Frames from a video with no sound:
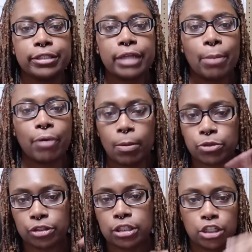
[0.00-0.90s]
I promise
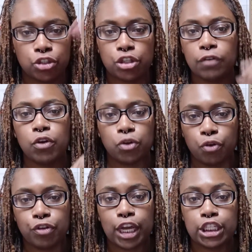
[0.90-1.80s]
you. It should give you a
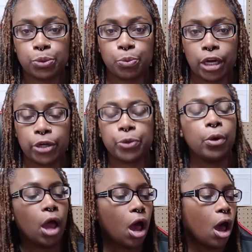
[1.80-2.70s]
notification when I do.
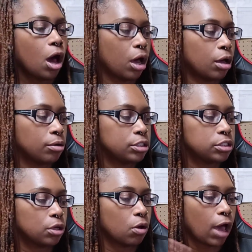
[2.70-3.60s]
So
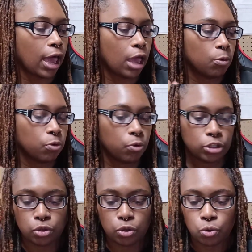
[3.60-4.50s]
I am going to
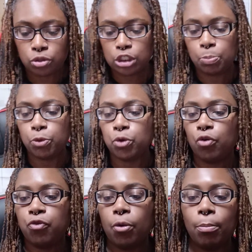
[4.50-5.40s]
use this
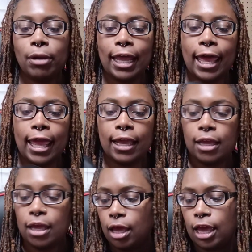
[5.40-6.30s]
beautiful black.
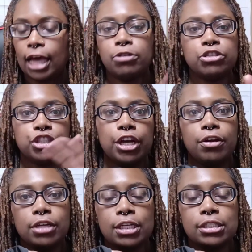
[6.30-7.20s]
I shared
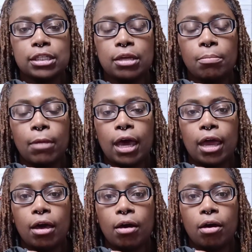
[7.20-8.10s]
this in my
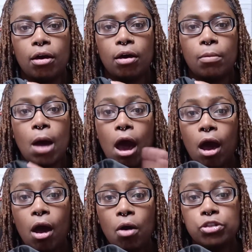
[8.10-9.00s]
um,
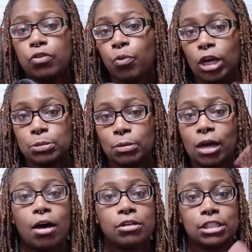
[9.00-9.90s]
haul. So you watch my haul.
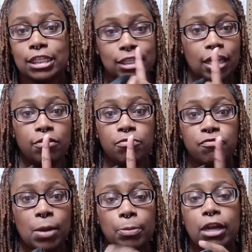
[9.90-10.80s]
is the same
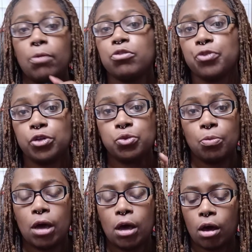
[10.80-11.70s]
fabric that I was referring to in my
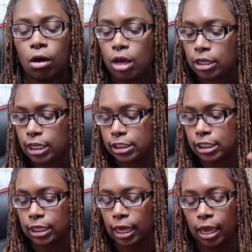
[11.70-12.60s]
haul. This is
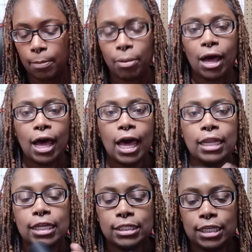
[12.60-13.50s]
a
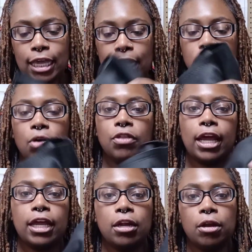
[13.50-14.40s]
Polytechno that I
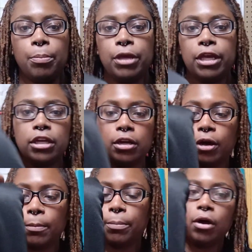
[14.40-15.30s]
ended up picking it up
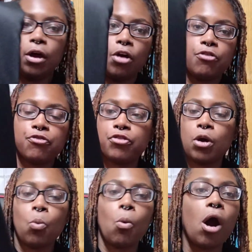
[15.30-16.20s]

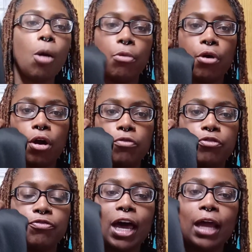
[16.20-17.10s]
from Walmart for
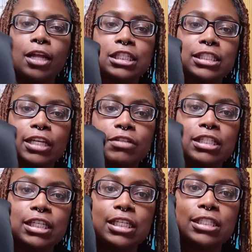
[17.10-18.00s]

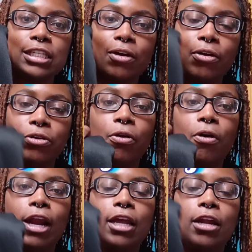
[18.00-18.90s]
$5.17 a yard. I
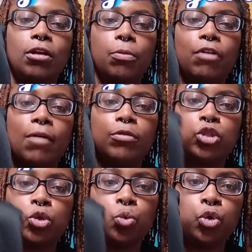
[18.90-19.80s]
ended up grabbing
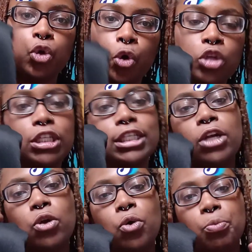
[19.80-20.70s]
two yards because I
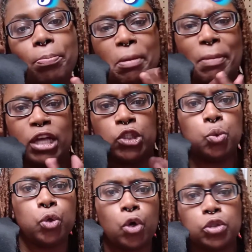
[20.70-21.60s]
know about two
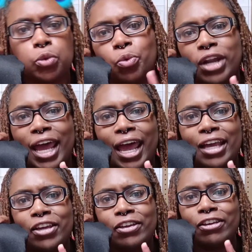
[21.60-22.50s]
yards what I
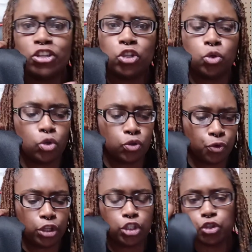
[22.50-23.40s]
could use for
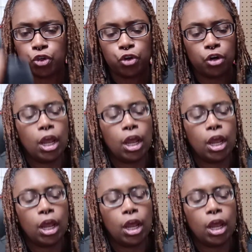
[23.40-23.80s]
this skirt.